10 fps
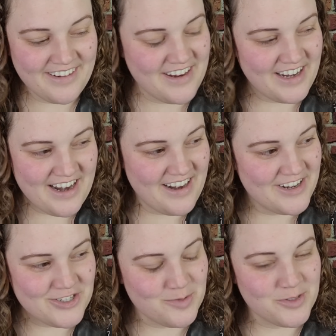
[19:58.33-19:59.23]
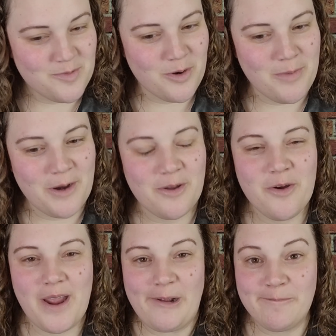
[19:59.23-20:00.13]
again, I just wasn't prepared.
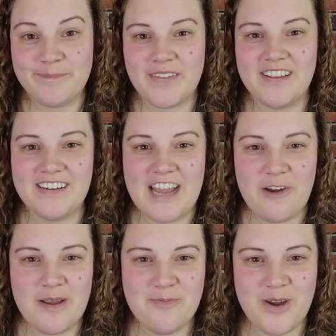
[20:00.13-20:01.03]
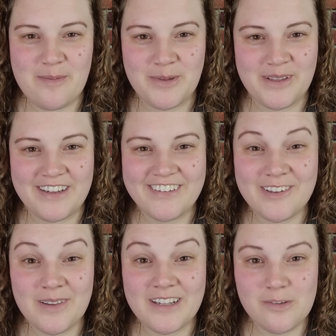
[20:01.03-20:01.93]
Okay, now I'm rambling,
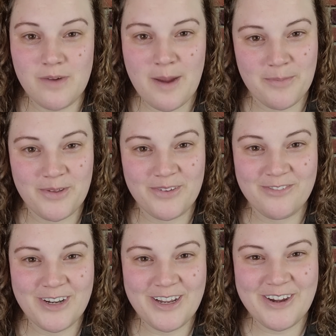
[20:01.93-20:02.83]
so let's wrap this video.